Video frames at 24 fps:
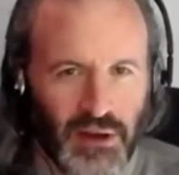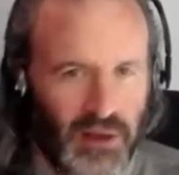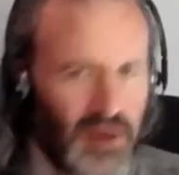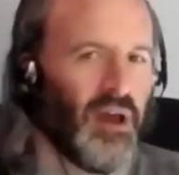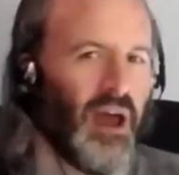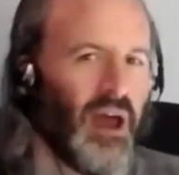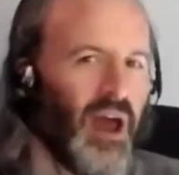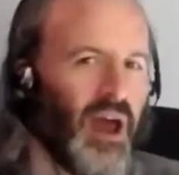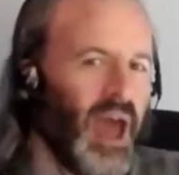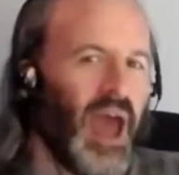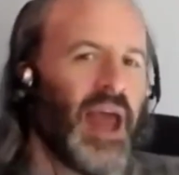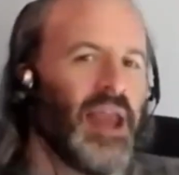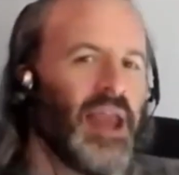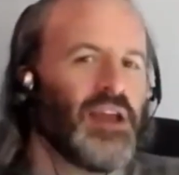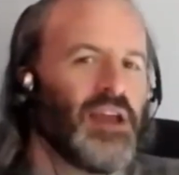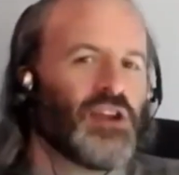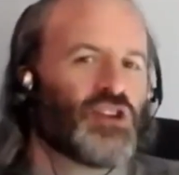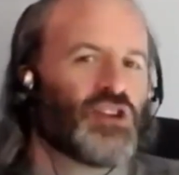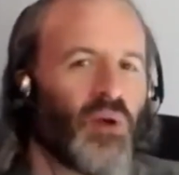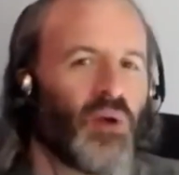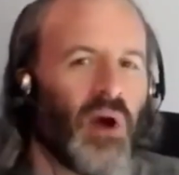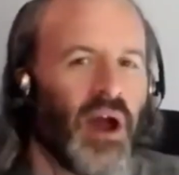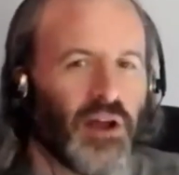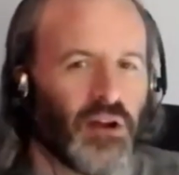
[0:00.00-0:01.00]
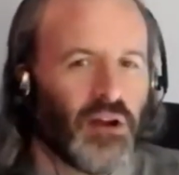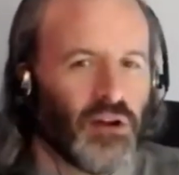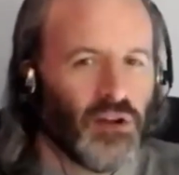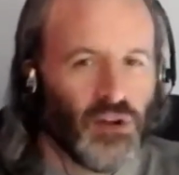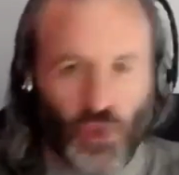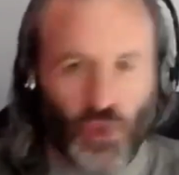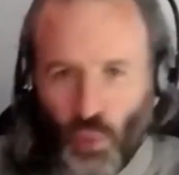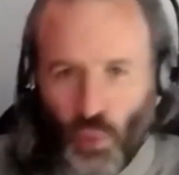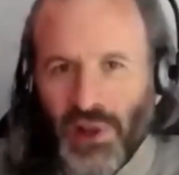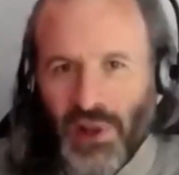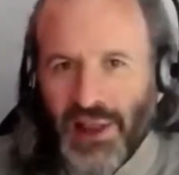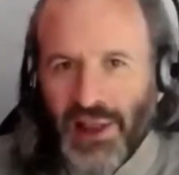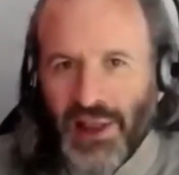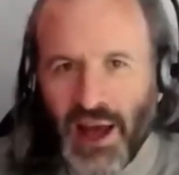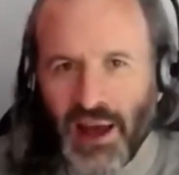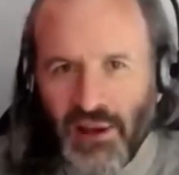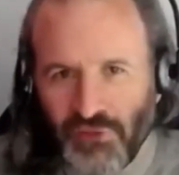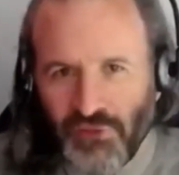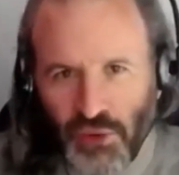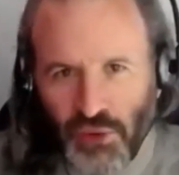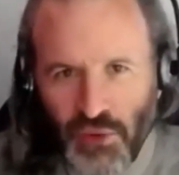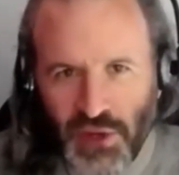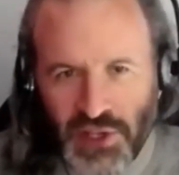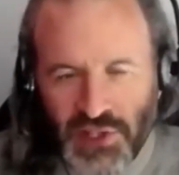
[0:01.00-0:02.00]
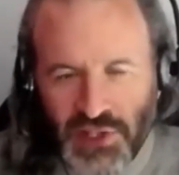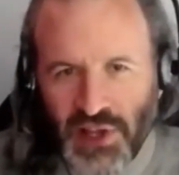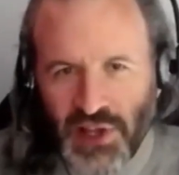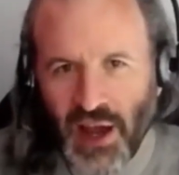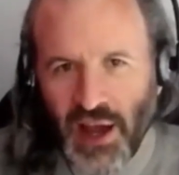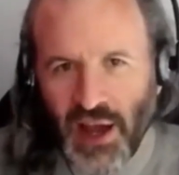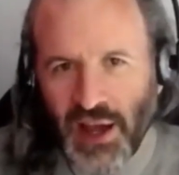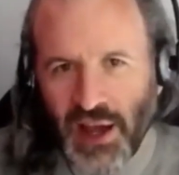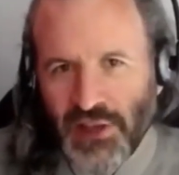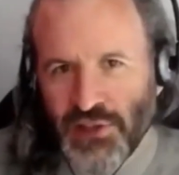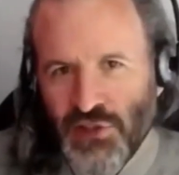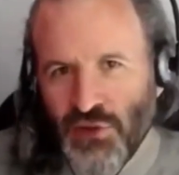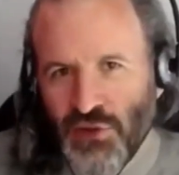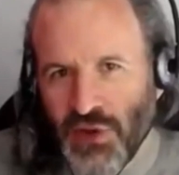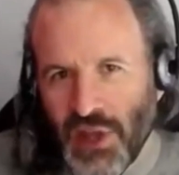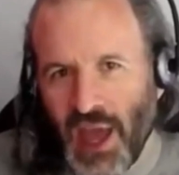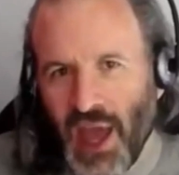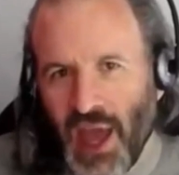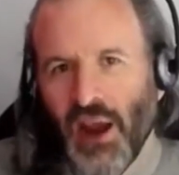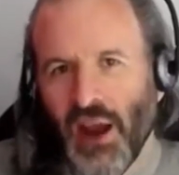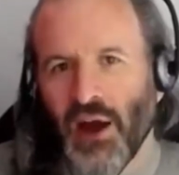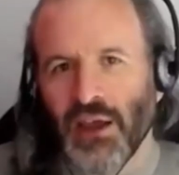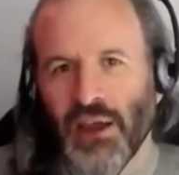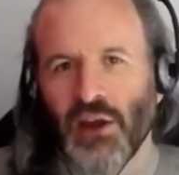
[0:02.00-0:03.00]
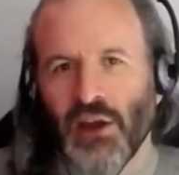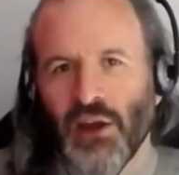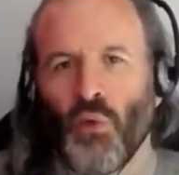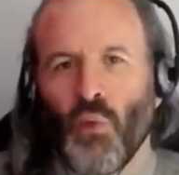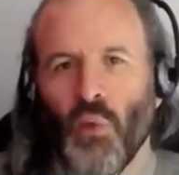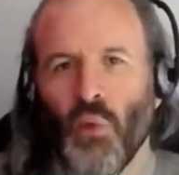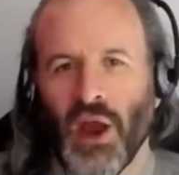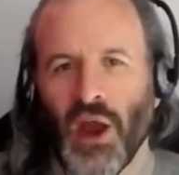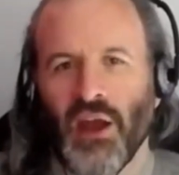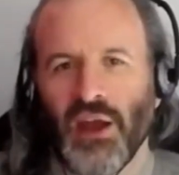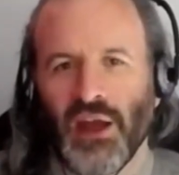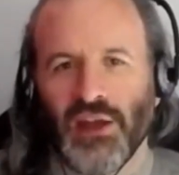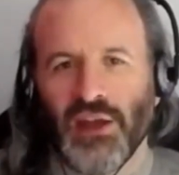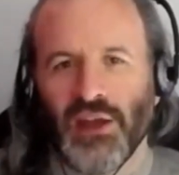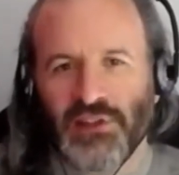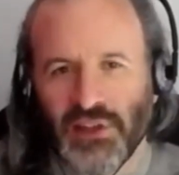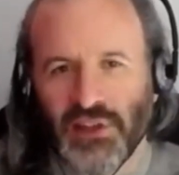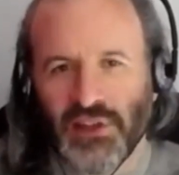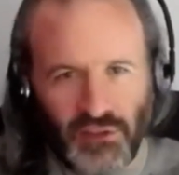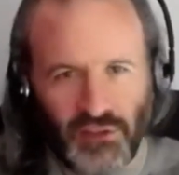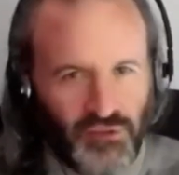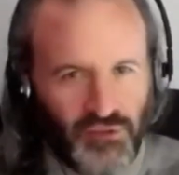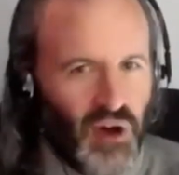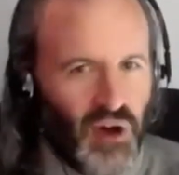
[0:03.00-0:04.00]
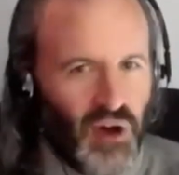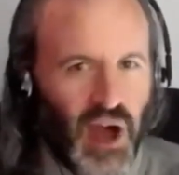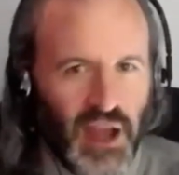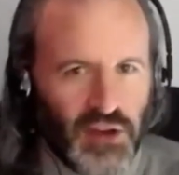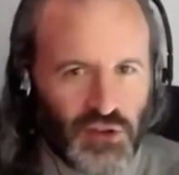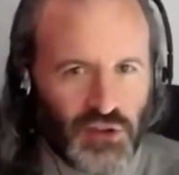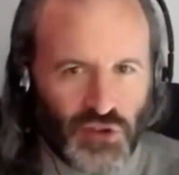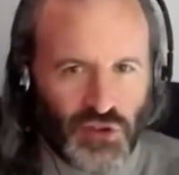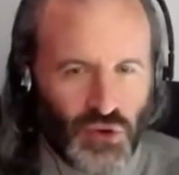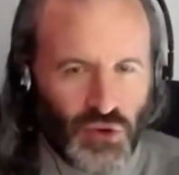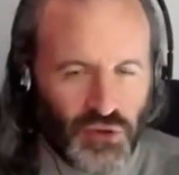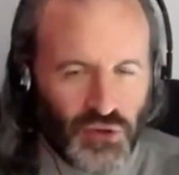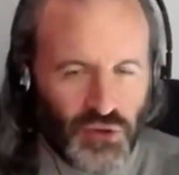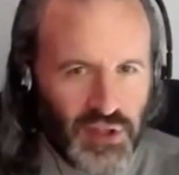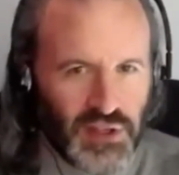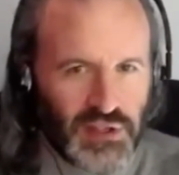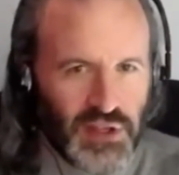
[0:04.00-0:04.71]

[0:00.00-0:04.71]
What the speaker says: any triangle will have three sides. You cannot get away. It's a defined truth.